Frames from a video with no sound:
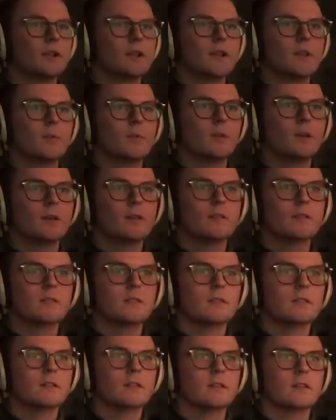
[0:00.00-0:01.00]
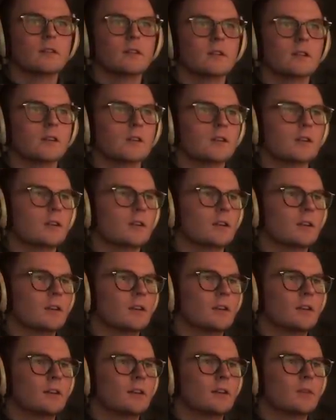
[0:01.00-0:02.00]
that one.
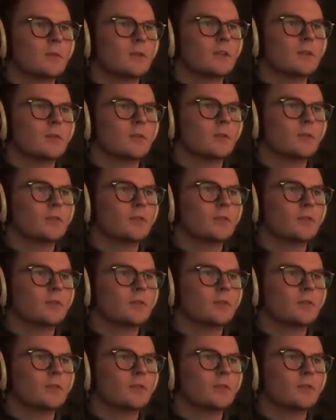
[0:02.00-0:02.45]
There we get one